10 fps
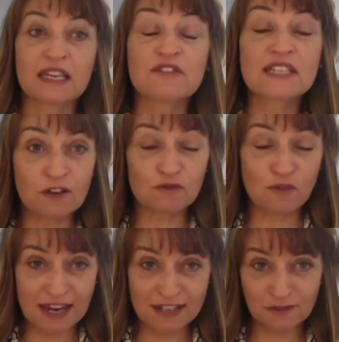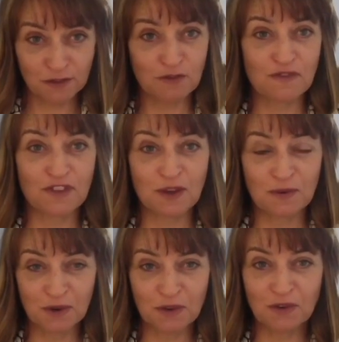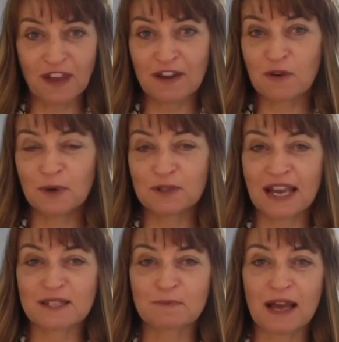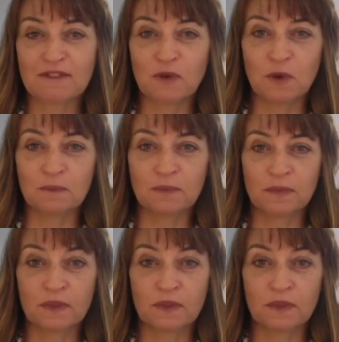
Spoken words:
give us a rate or review on your favourite podcast platform,